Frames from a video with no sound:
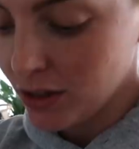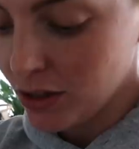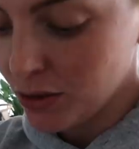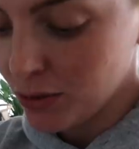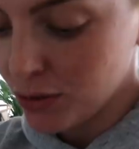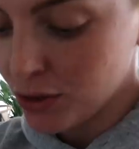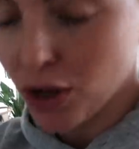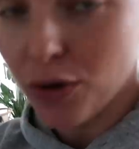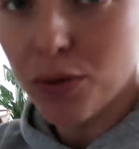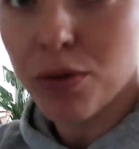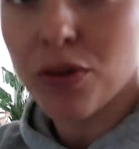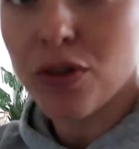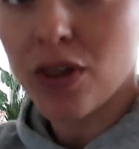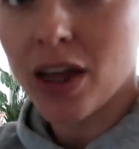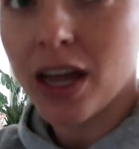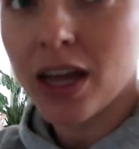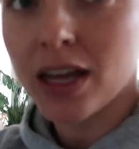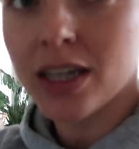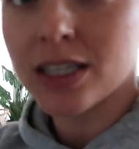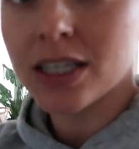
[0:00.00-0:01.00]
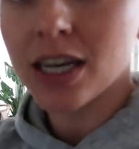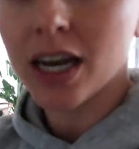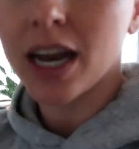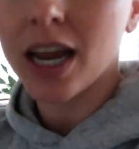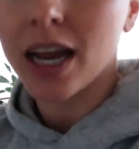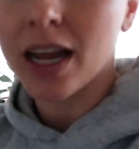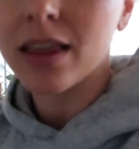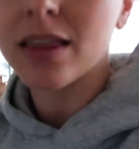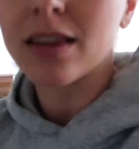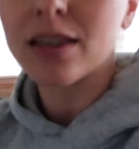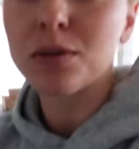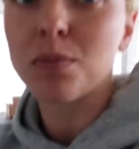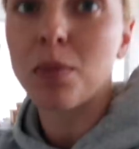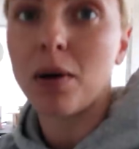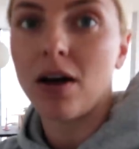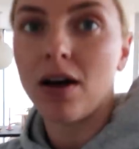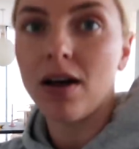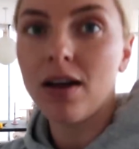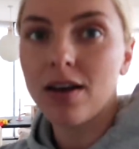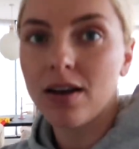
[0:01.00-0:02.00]
You don't think it's gonna hit the
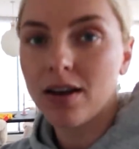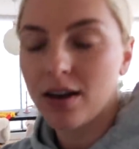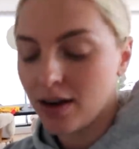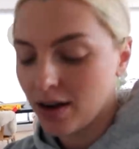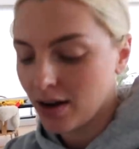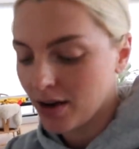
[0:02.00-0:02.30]
spot,